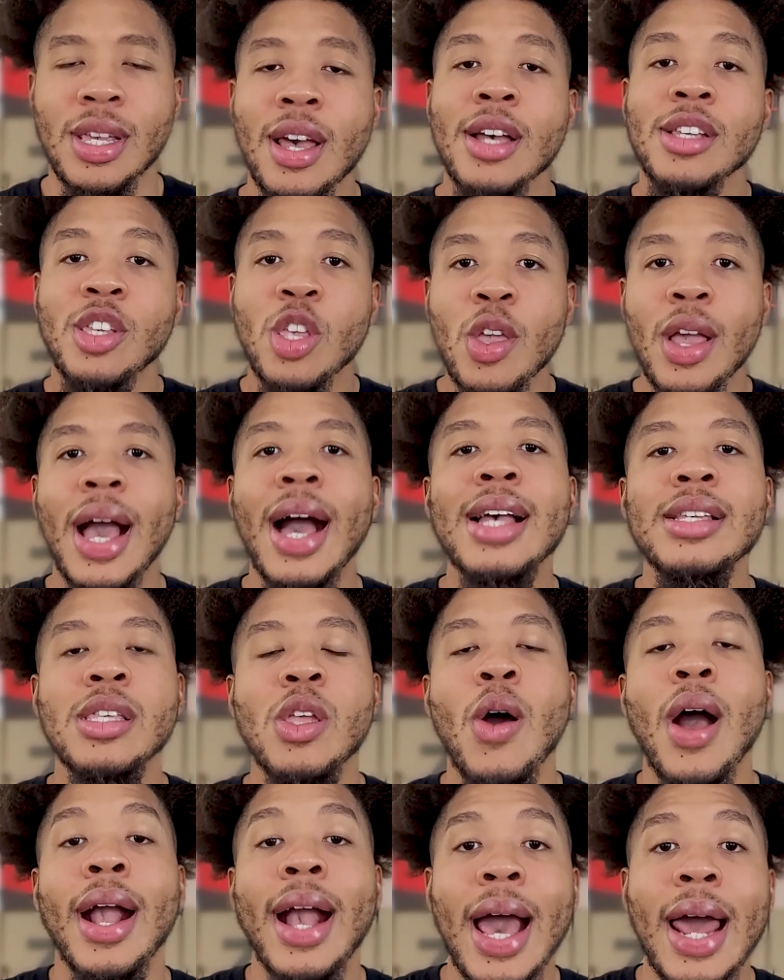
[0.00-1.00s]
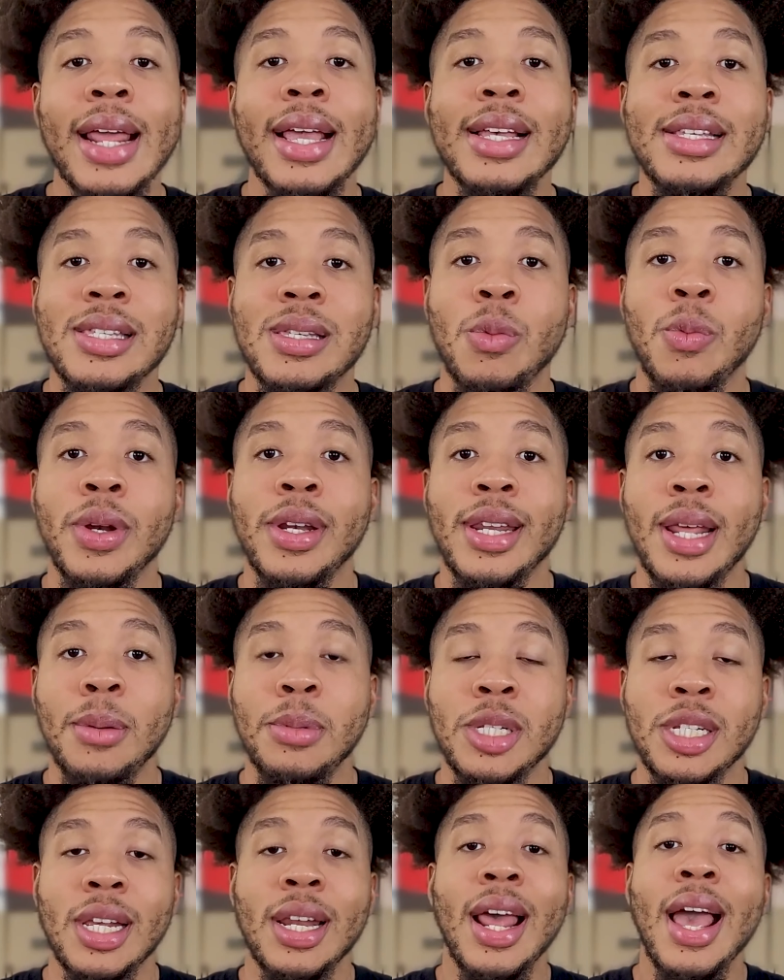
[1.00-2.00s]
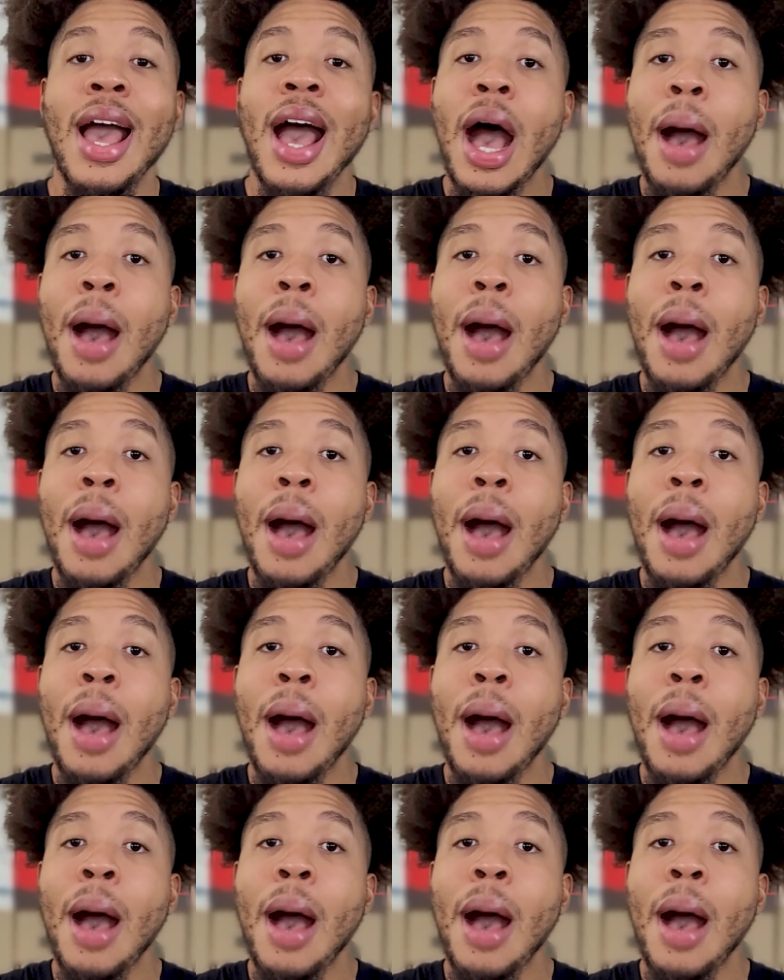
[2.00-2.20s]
So you guys know I got to get some redemption.